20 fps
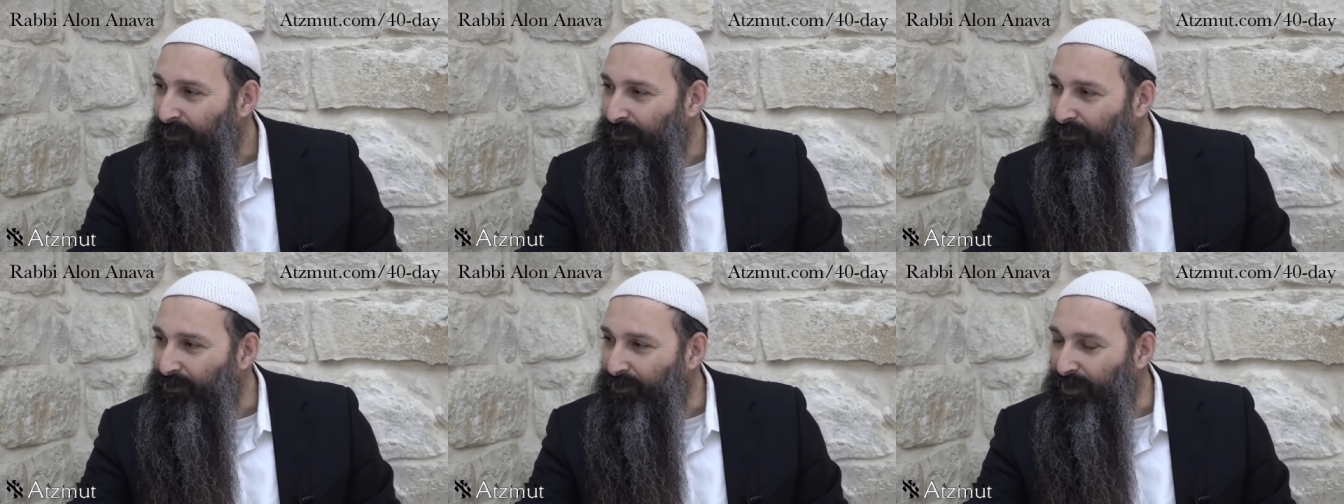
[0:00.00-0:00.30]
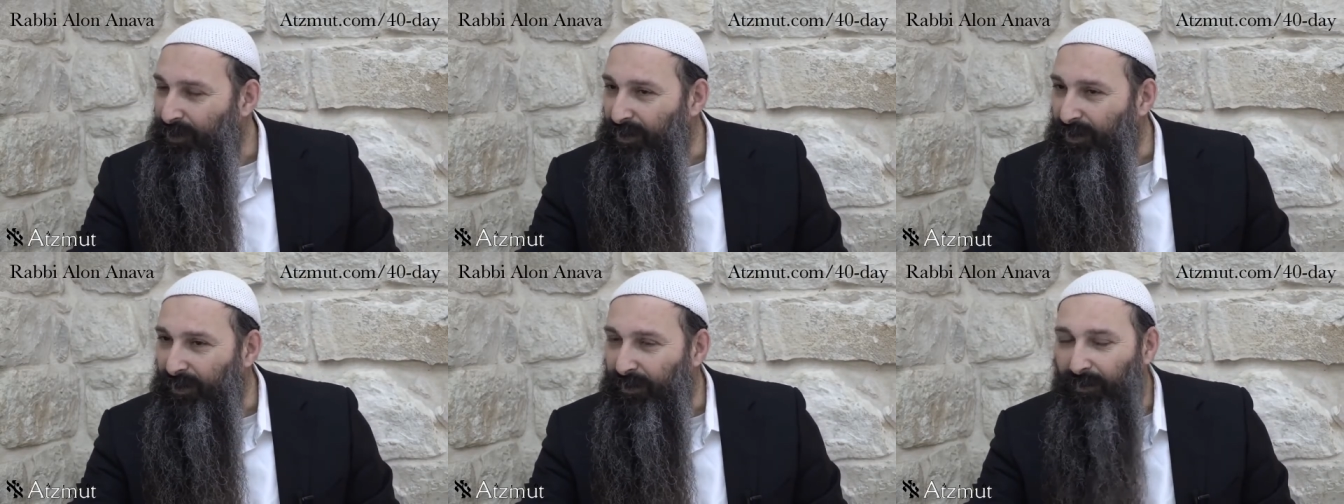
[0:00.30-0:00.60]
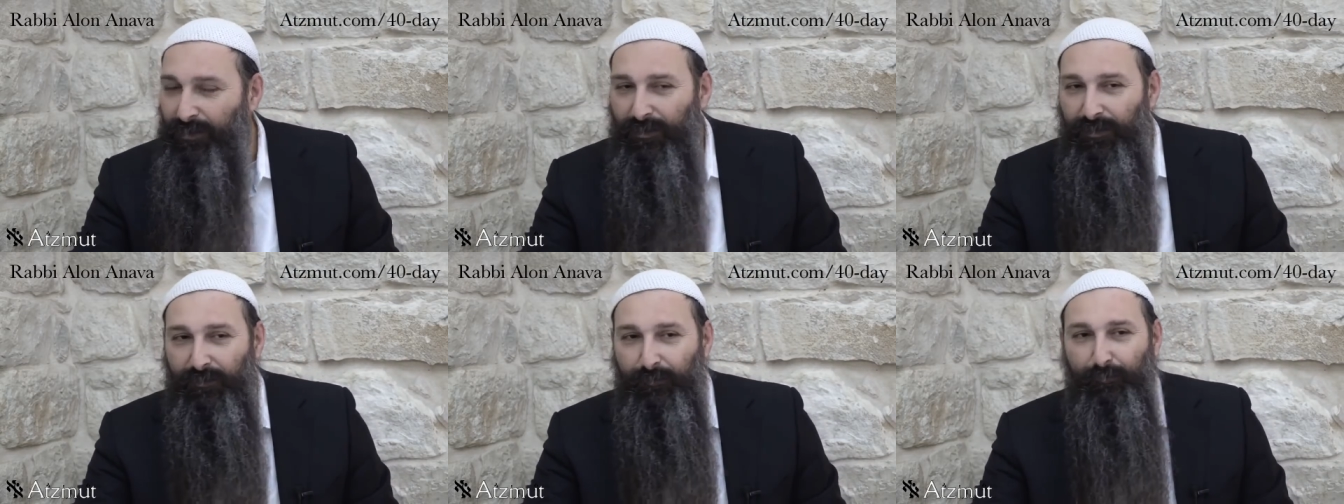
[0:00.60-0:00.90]

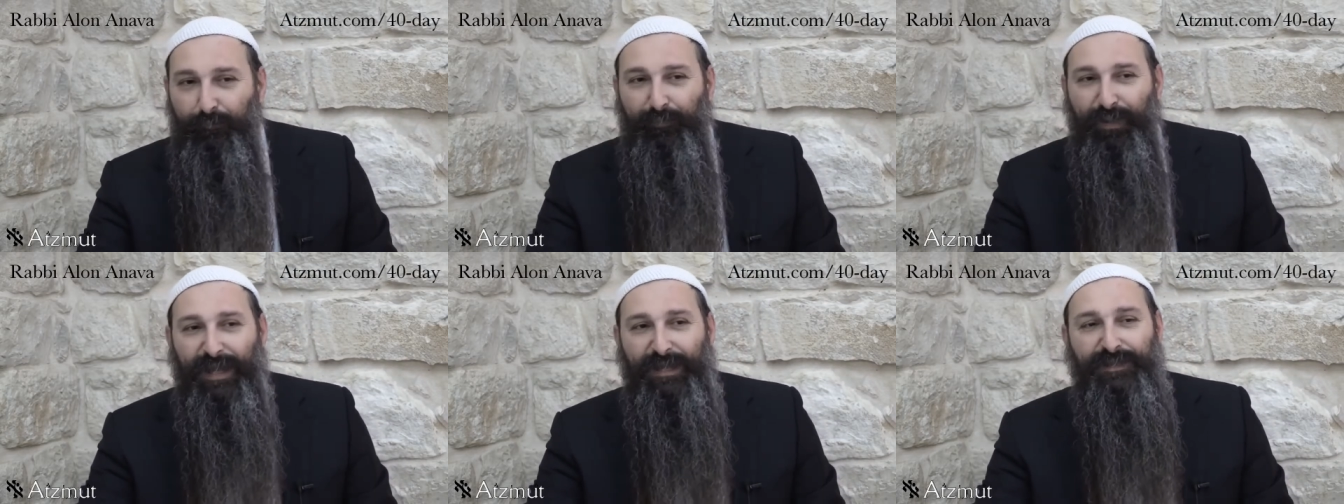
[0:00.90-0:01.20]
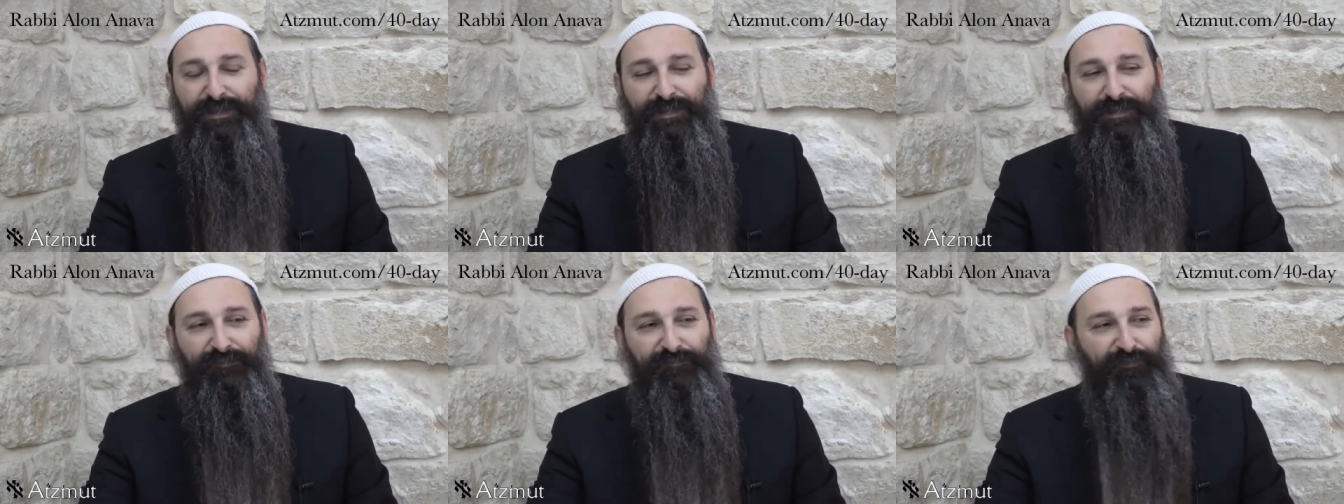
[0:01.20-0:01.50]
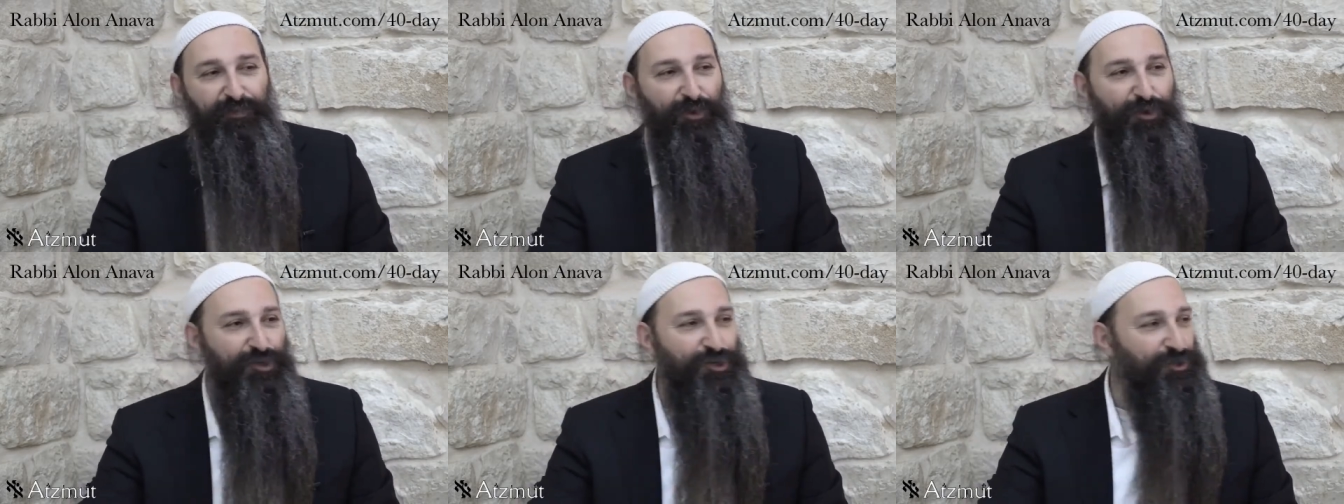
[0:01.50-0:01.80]
the best
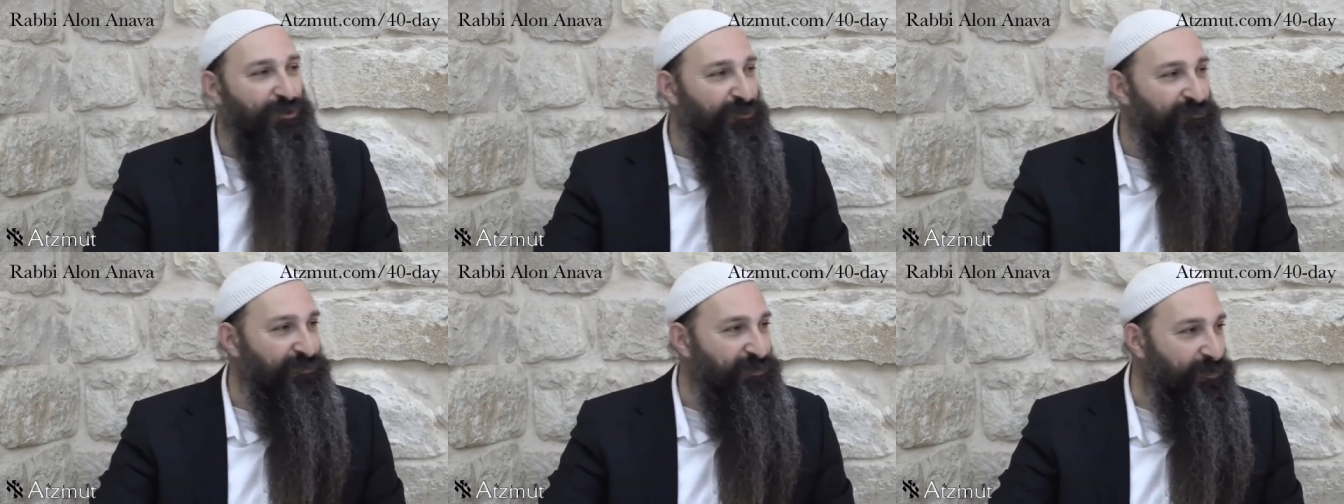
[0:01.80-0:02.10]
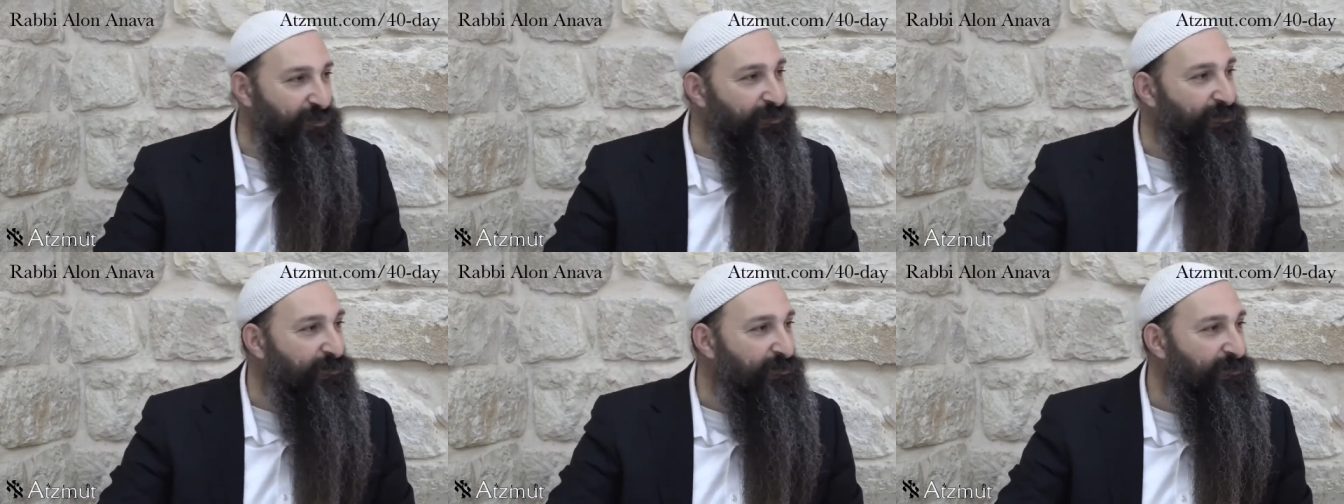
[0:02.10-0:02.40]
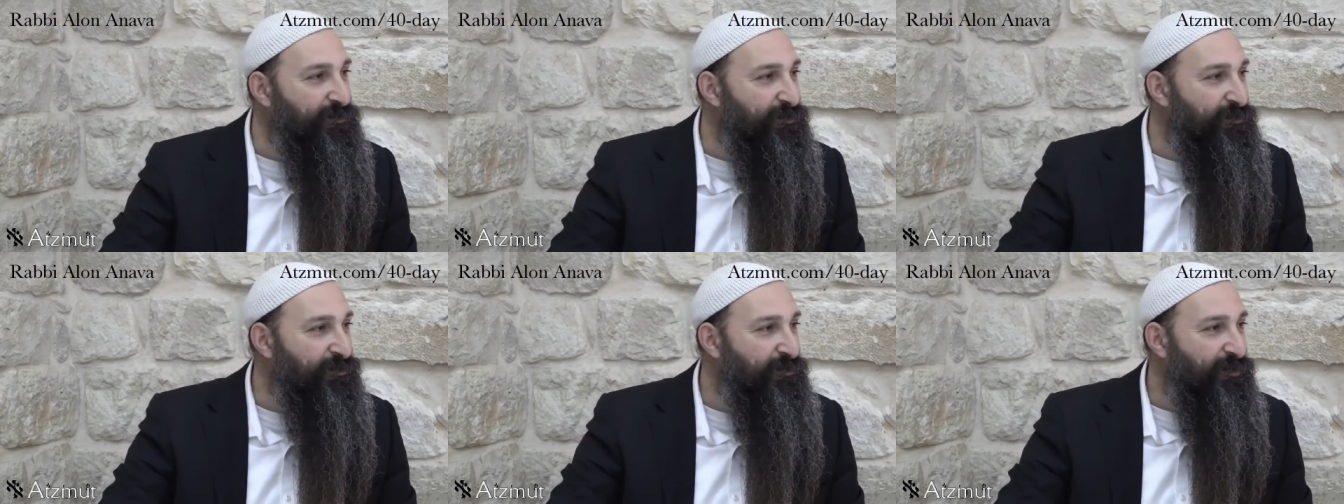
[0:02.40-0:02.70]
version of
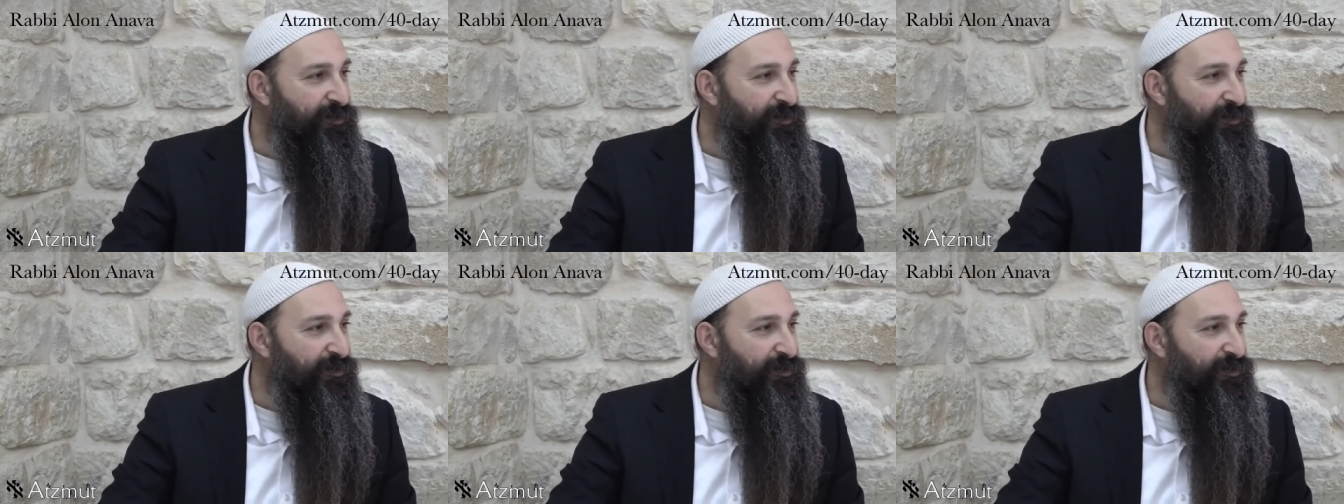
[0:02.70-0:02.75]
you.